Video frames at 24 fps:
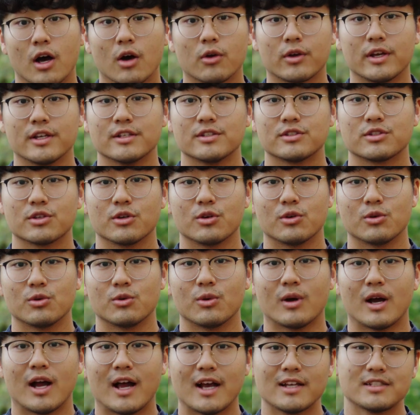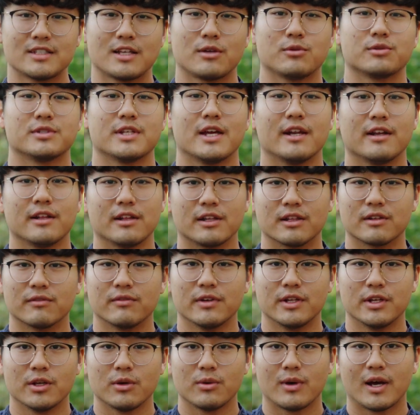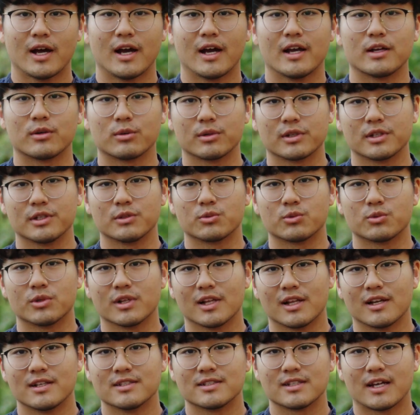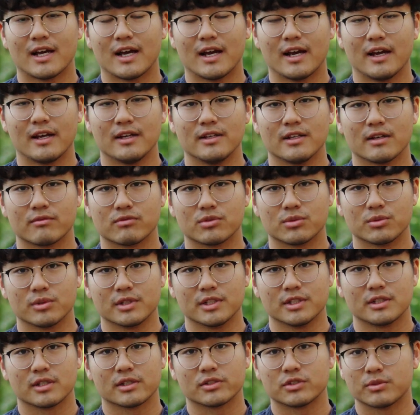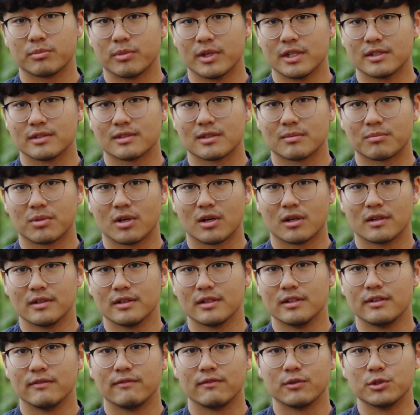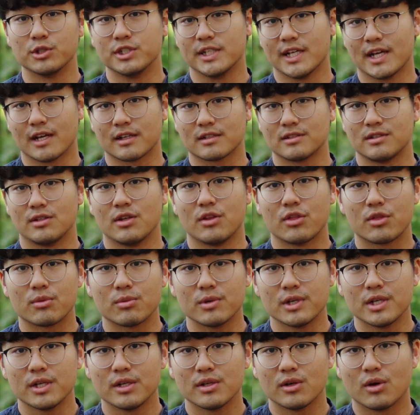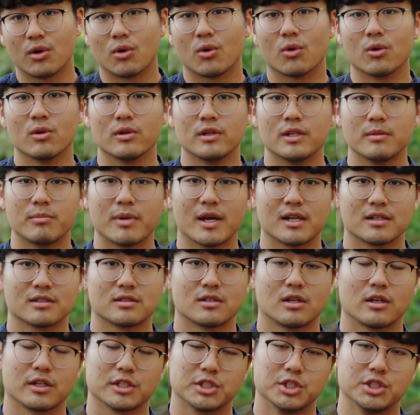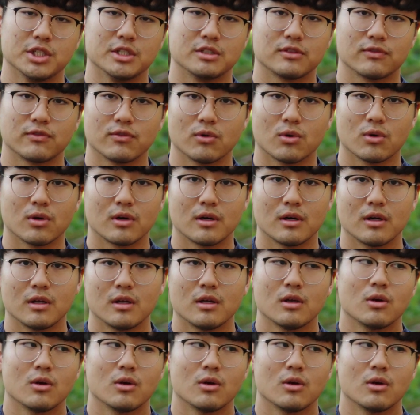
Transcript: Okay, so as I was editing the video, I quickly realized I never really touched base upon the Fuji X-T3 or the Panasonic GH4